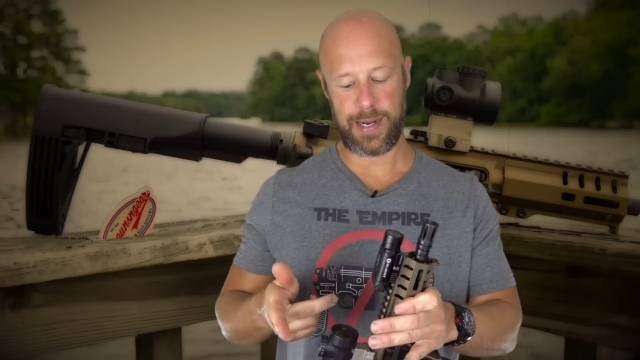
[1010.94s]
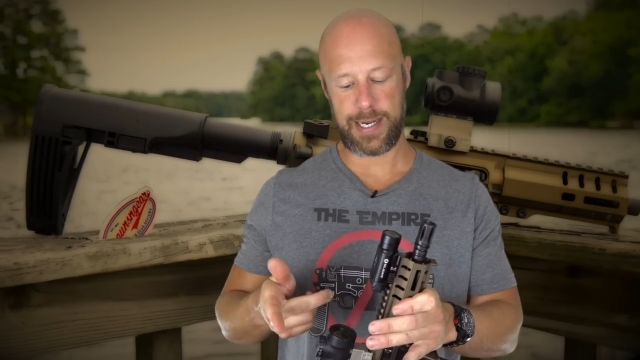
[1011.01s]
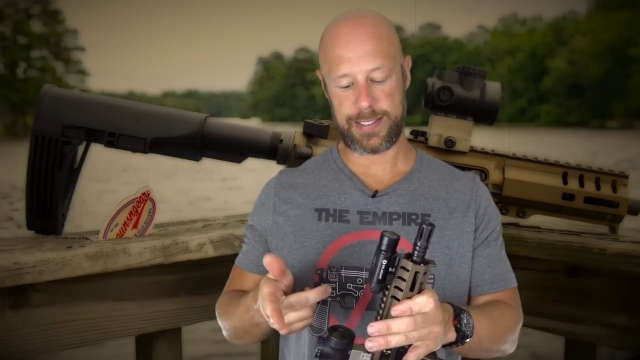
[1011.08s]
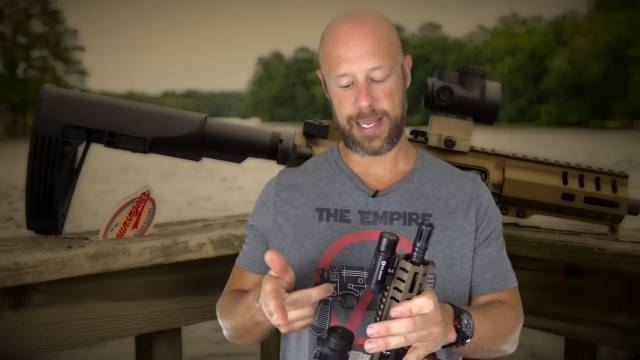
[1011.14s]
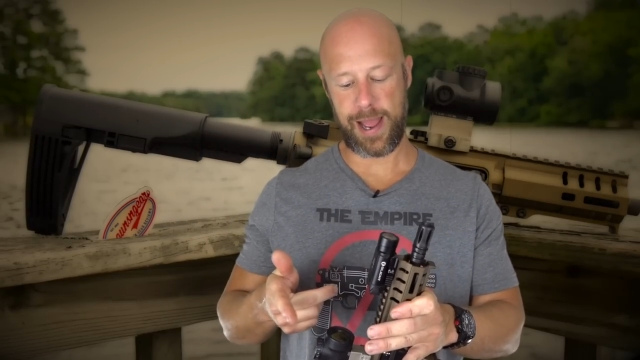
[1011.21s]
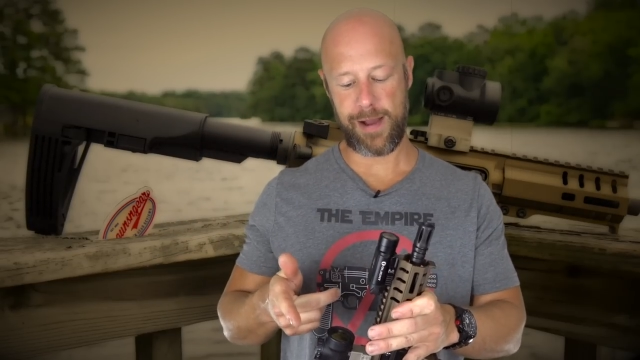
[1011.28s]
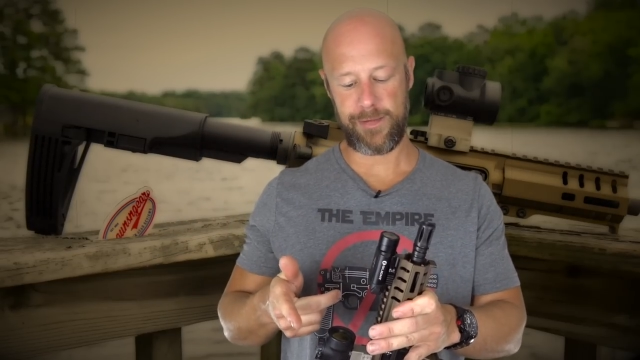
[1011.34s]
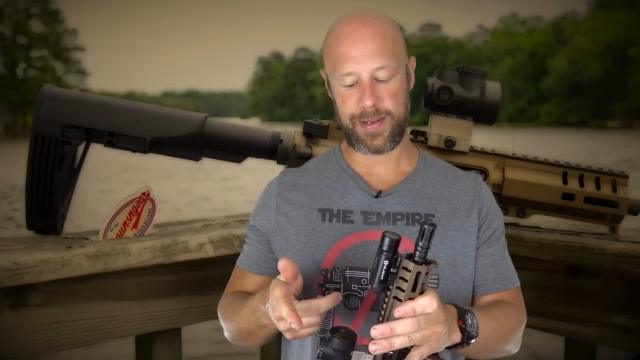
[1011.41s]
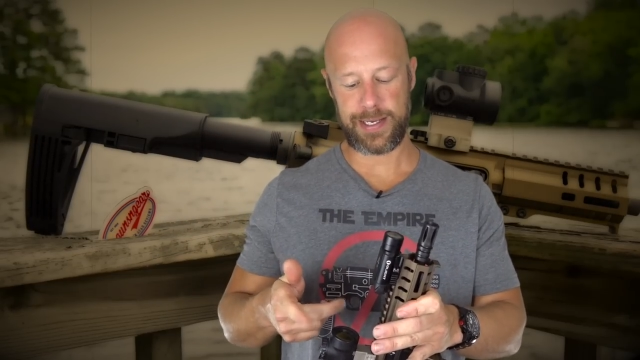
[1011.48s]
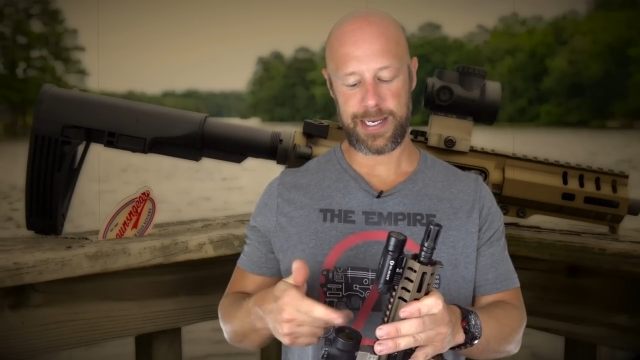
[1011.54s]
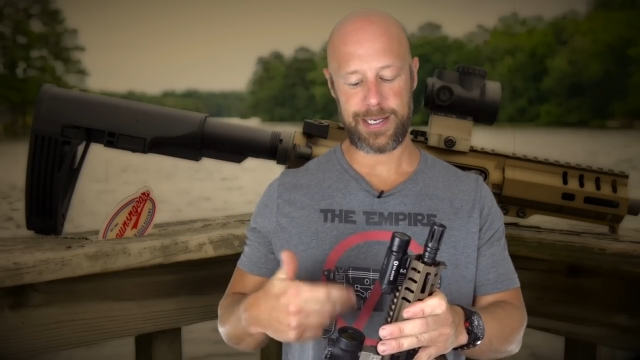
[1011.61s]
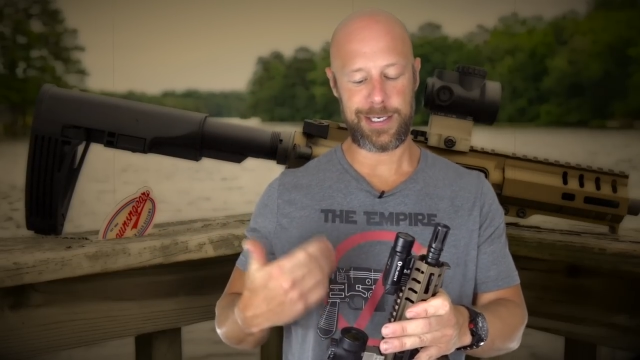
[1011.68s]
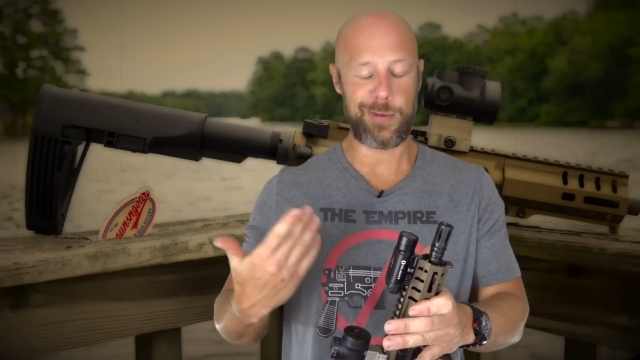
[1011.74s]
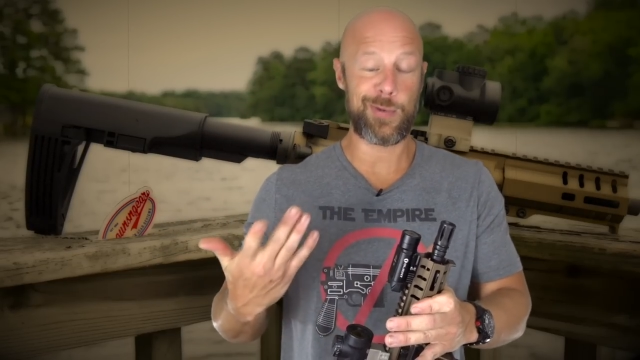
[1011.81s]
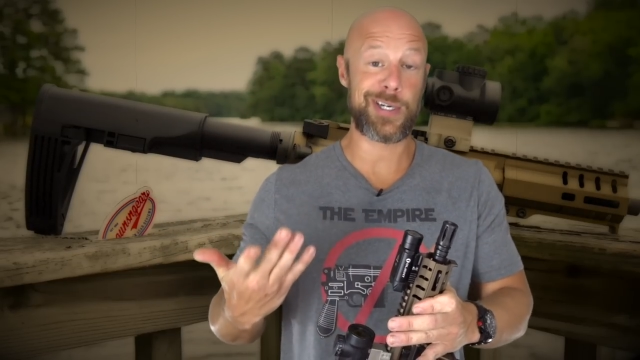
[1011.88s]
guys haven't
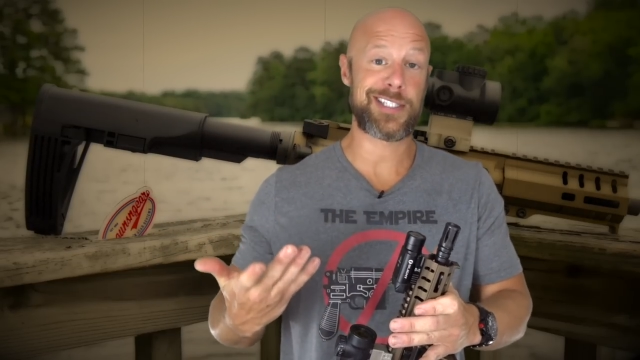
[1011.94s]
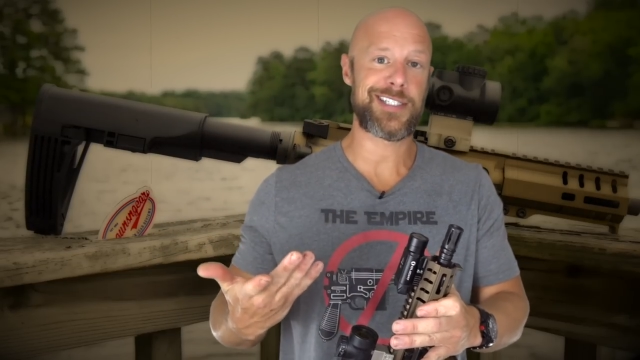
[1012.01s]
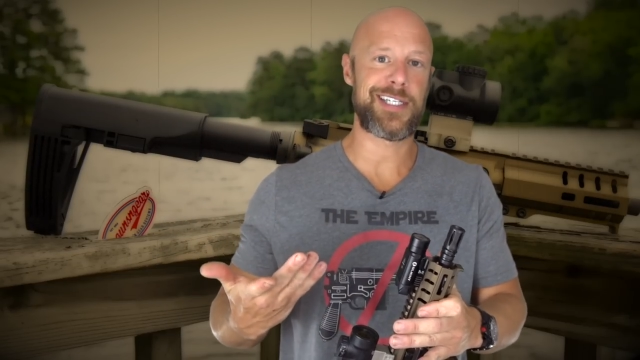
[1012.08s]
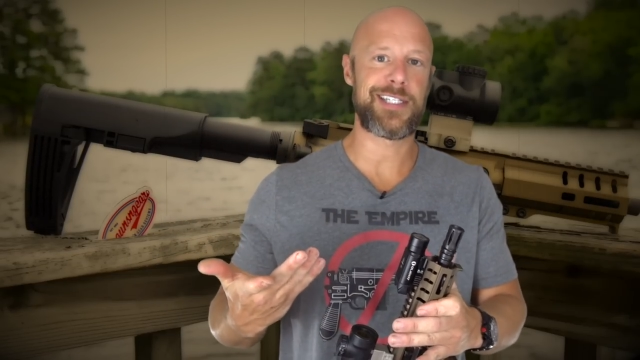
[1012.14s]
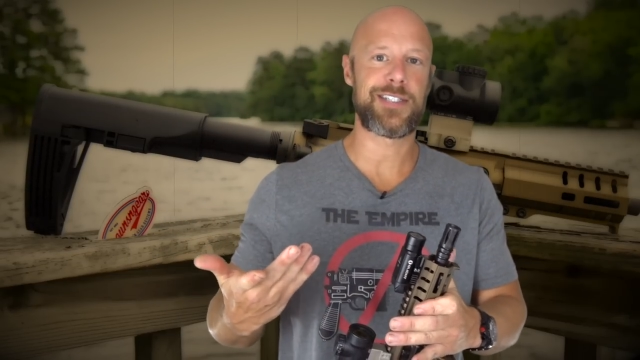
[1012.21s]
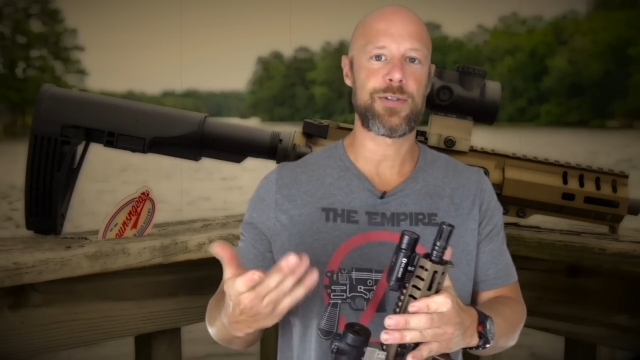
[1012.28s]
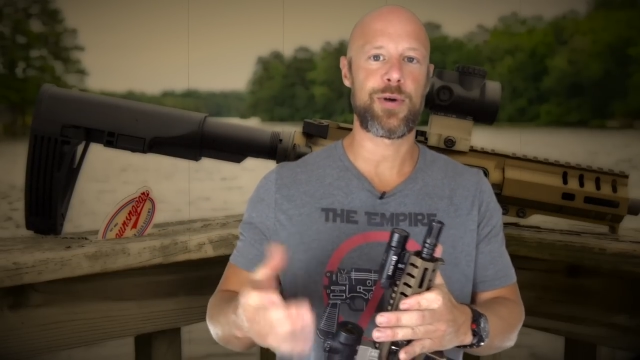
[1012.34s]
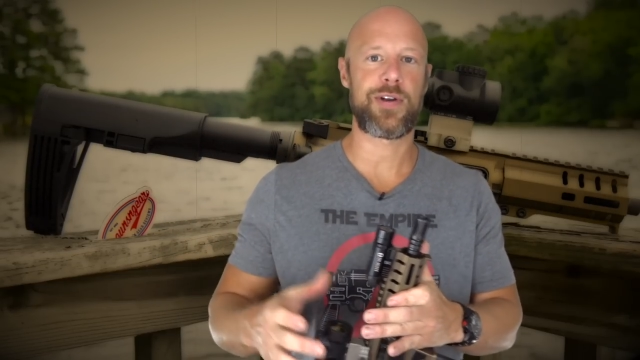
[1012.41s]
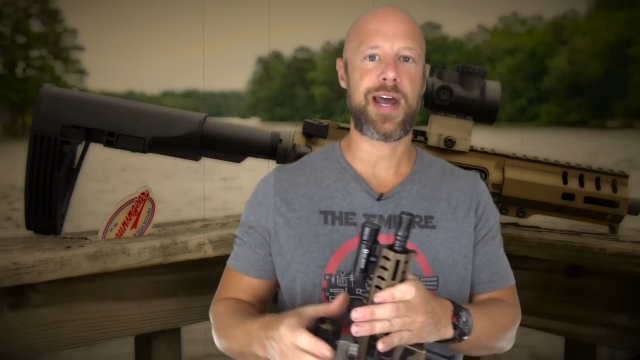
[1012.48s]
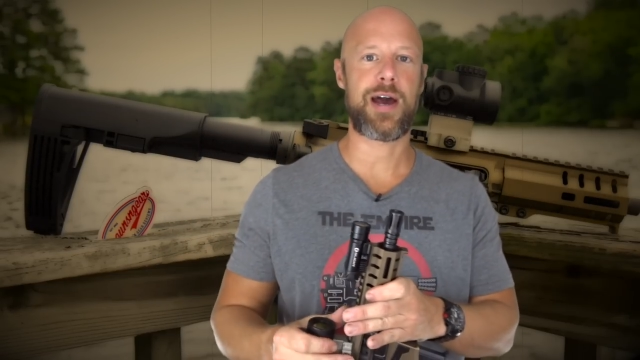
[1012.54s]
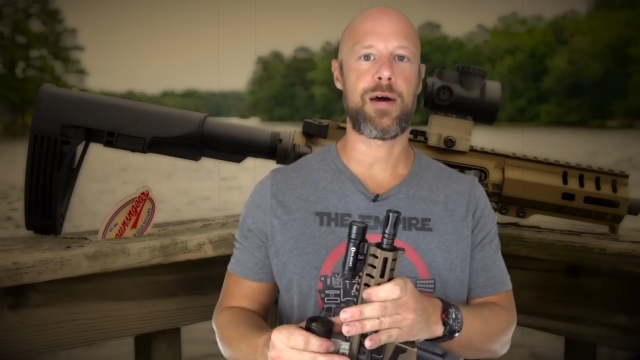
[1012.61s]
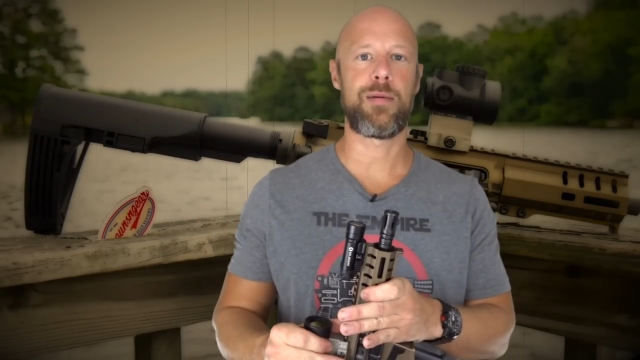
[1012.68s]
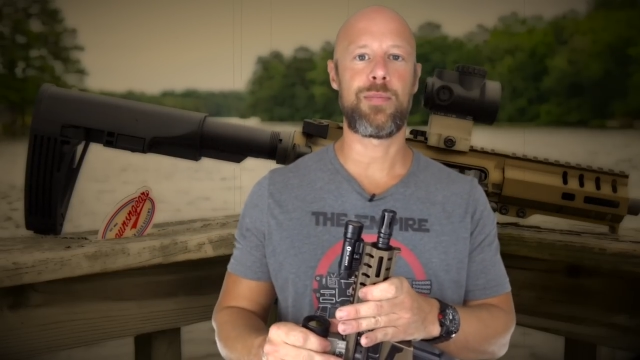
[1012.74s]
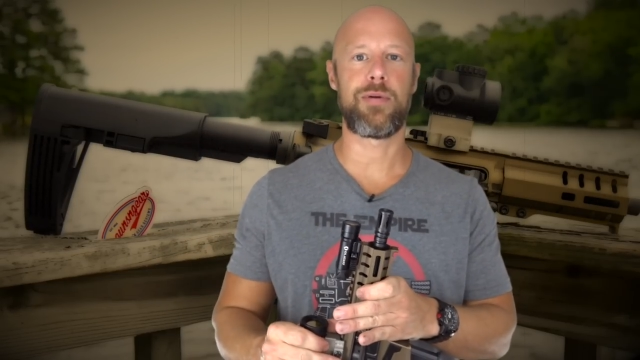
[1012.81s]
yet and you want to see sort of how it